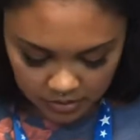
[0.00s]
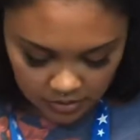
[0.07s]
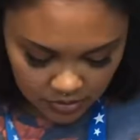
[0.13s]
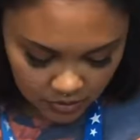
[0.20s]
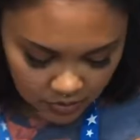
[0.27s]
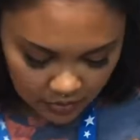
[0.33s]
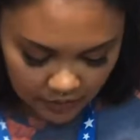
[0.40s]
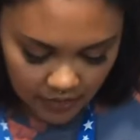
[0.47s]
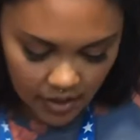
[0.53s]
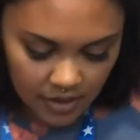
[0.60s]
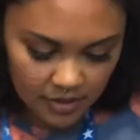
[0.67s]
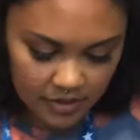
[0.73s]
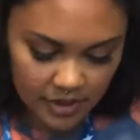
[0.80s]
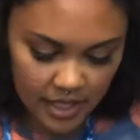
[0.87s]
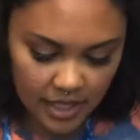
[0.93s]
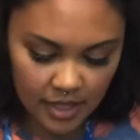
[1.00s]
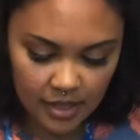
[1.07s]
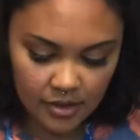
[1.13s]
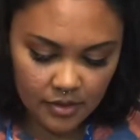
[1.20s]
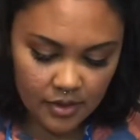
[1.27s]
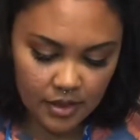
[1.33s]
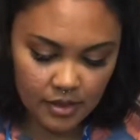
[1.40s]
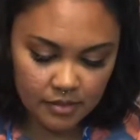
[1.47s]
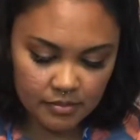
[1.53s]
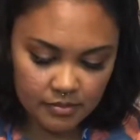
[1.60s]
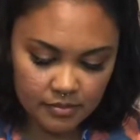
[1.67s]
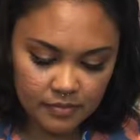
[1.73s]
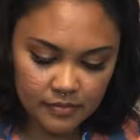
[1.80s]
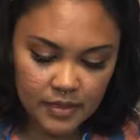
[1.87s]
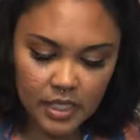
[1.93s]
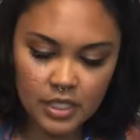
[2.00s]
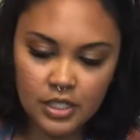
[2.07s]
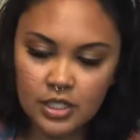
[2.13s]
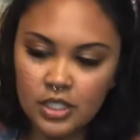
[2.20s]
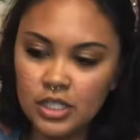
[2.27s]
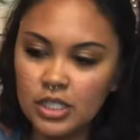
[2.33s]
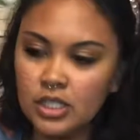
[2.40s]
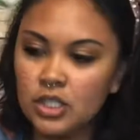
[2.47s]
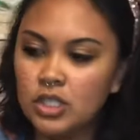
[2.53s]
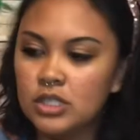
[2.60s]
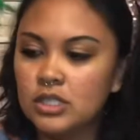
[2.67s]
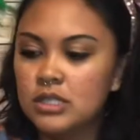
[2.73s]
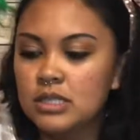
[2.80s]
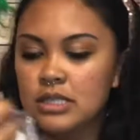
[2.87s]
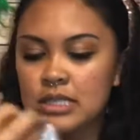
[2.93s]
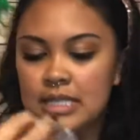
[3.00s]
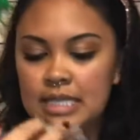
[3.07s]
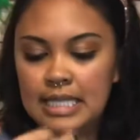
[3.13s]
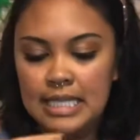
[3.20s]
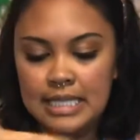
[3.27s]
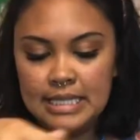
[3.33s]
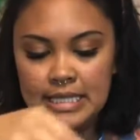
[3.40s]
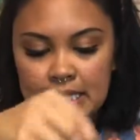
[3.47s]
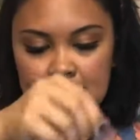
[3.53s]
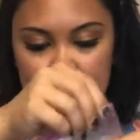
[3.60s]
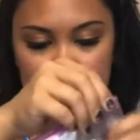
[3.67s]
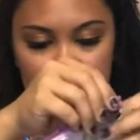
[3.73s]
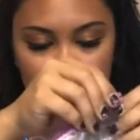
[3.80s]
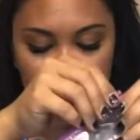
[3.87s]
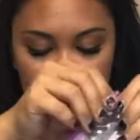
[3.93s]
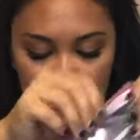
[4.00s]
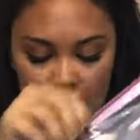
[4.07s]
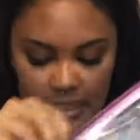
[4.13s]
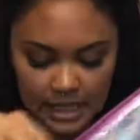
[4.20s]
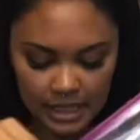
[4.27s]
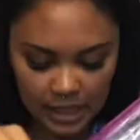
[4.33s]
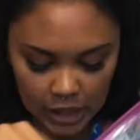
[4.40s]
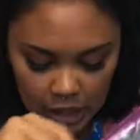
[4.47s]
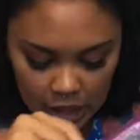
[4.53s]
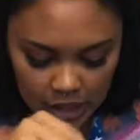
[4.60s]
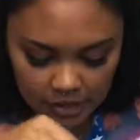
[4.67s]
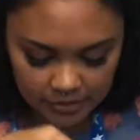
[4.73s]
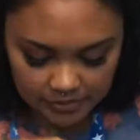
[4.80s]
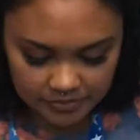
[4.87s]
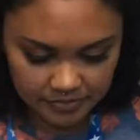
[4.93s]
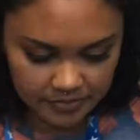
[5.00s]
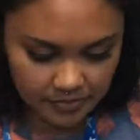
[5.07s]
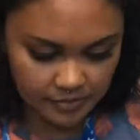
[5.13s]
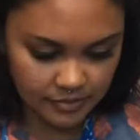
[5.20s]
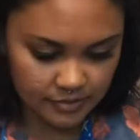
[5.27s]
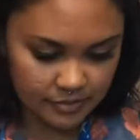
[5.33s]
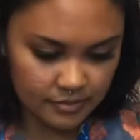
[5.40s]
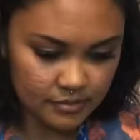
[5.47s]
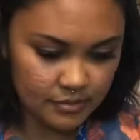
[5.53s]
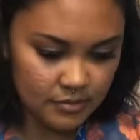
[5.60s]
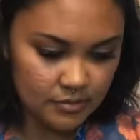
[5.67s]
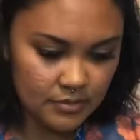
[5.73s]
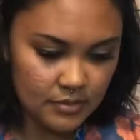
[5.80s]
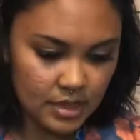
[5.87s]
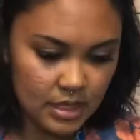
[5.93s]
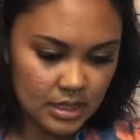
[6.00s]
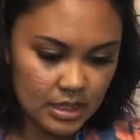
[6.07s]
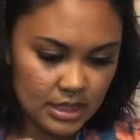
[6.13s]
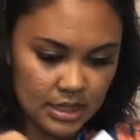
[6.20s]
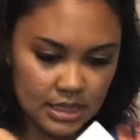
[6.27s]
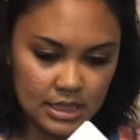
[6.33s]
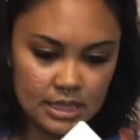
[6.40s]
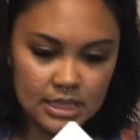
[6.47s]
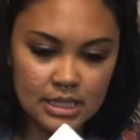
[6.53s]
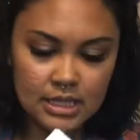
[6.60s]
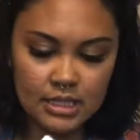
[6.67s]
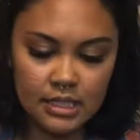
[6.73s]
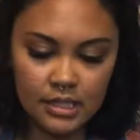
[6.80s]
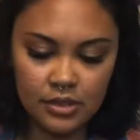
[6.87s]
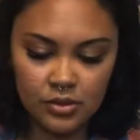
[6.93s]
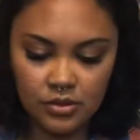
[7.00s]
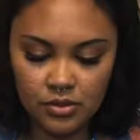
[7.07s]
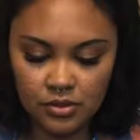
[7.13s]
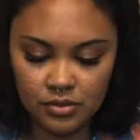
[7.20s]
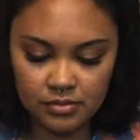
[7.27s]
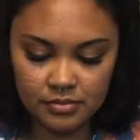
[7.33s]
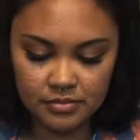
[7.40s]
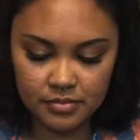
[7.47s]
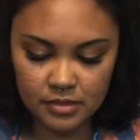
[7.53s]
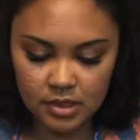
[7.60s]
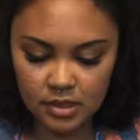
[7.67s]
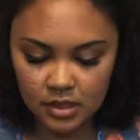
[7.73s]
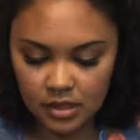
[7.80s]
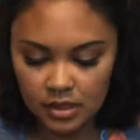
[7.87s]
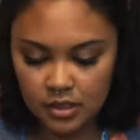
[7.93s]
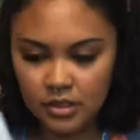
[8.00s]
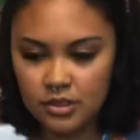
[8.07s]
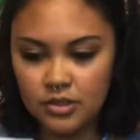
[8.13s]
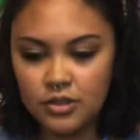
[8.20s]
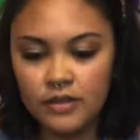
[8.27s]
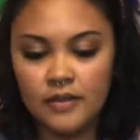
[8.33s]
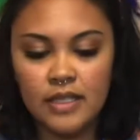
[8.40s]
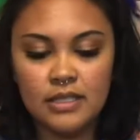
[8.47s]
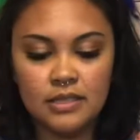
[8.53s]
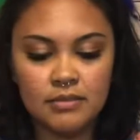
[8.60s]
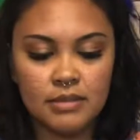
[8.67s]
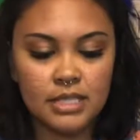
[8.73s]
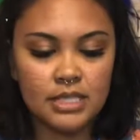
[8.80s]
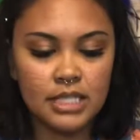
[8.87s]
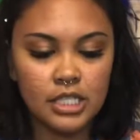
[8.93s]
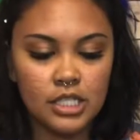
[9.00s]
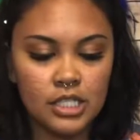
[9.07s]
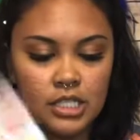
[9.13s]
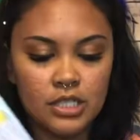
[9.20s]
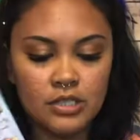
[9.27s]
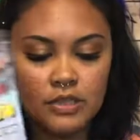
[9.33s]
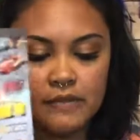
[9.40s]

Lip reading: So we've got that. Okay, got another little Ziploc here. Let's see. Ooh. So we've got some stickers.